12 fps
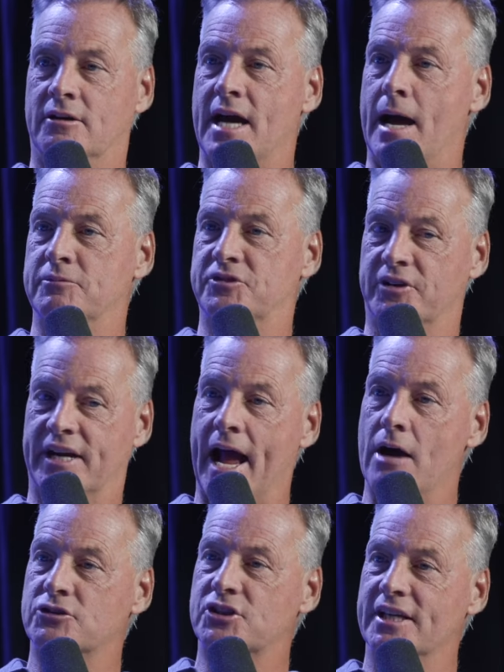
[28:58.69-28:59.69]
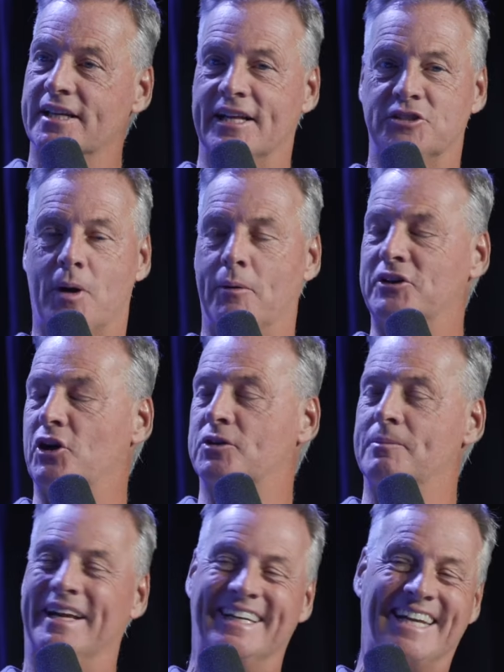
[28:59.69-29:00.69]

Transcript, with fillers: times for counseling. That's why we talked about